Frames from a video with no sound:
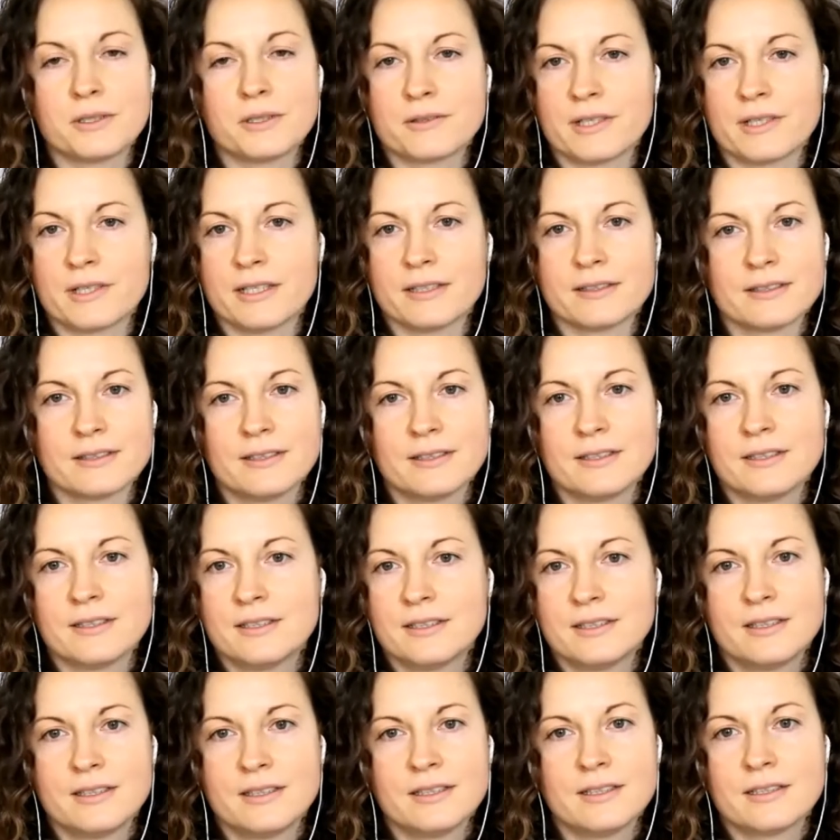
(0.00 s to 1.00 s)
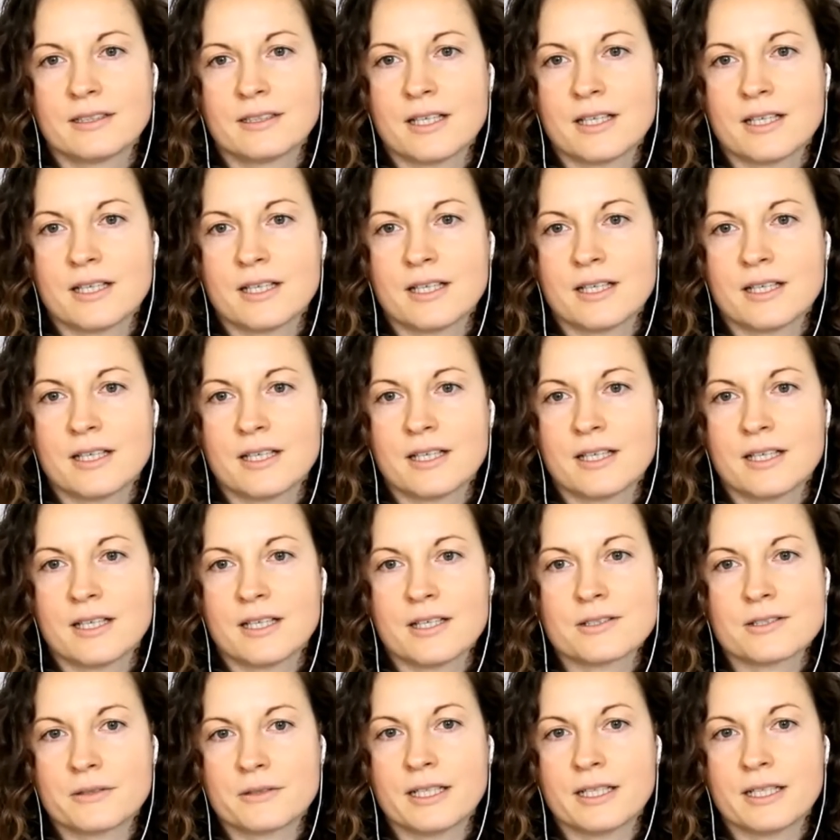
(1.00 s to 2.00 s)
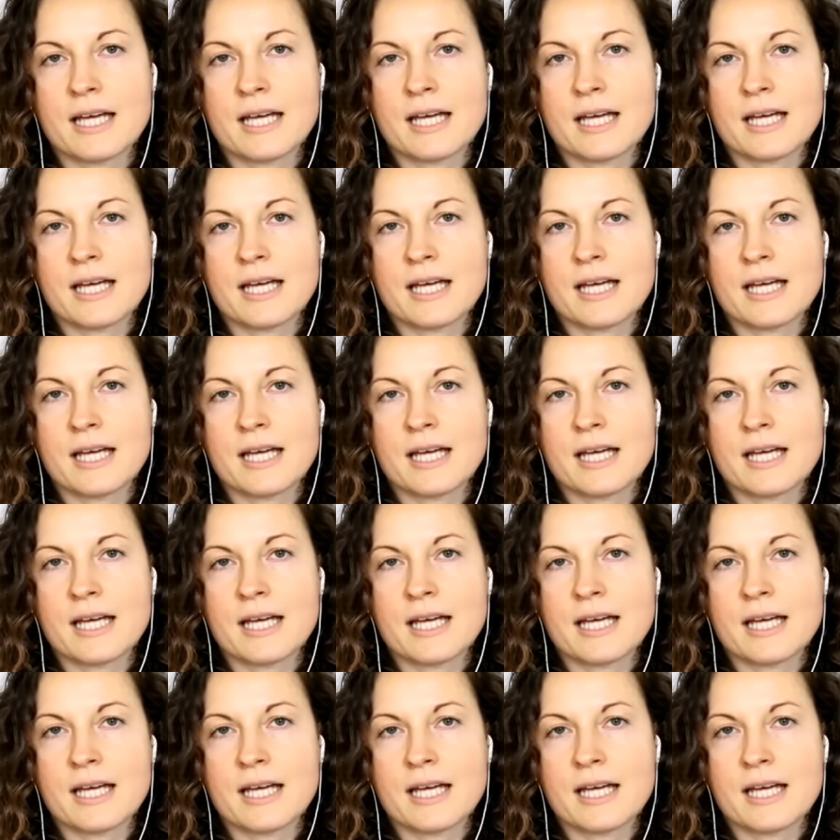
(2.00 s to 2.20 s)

I so agree. I so agree.